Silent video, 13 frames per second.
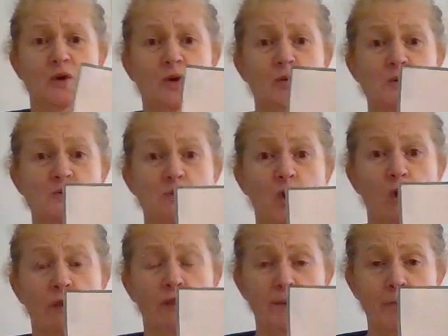was
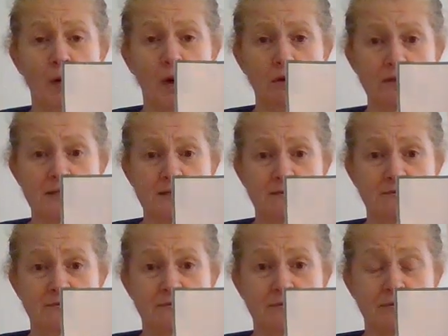got the pot.
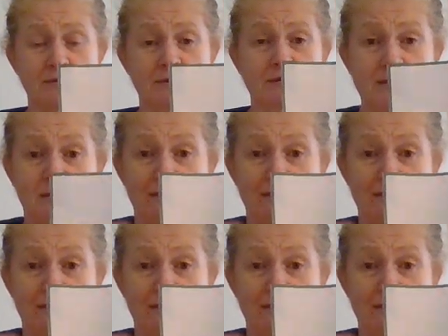So